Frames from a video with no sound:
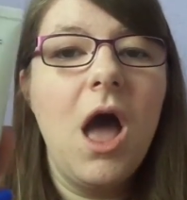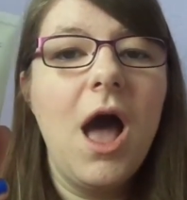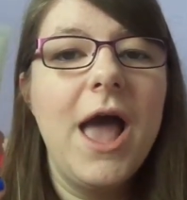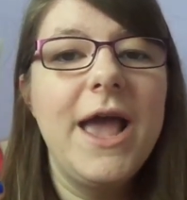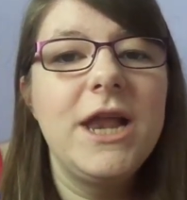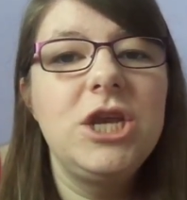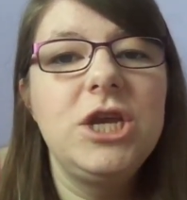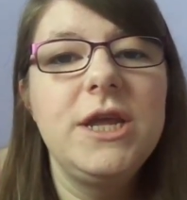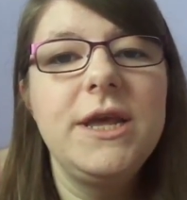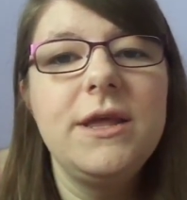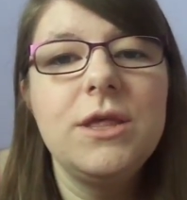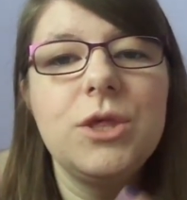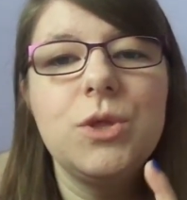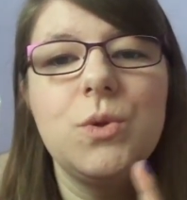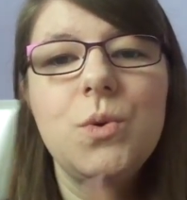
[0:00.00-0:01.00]
I
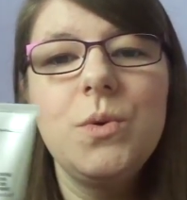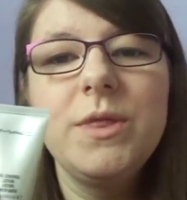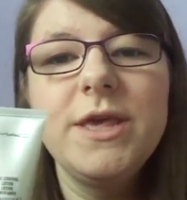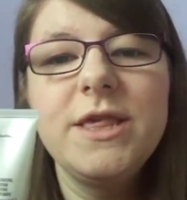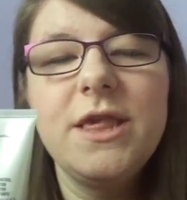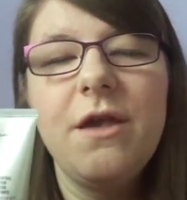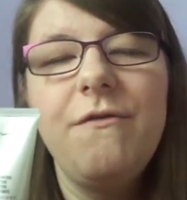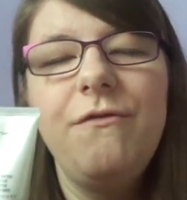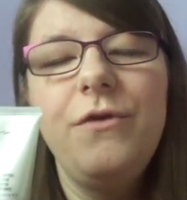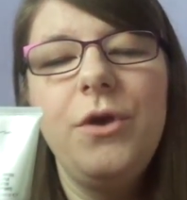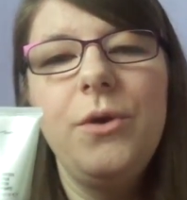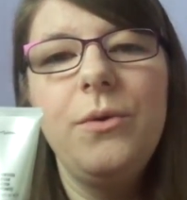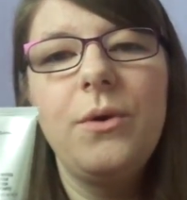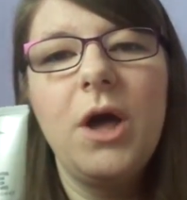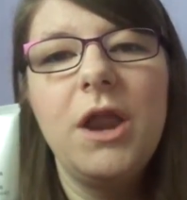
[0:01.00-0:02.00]
actually saw this a
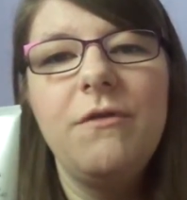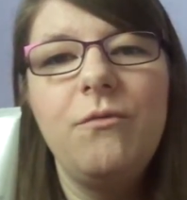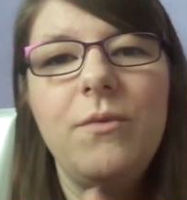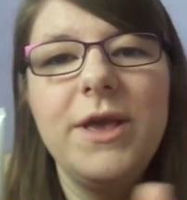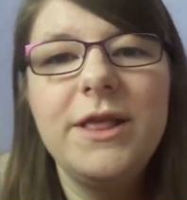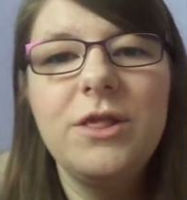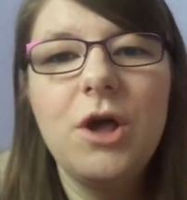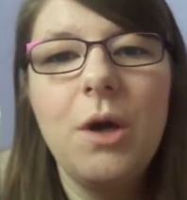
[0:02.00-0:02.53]
few kind of weeks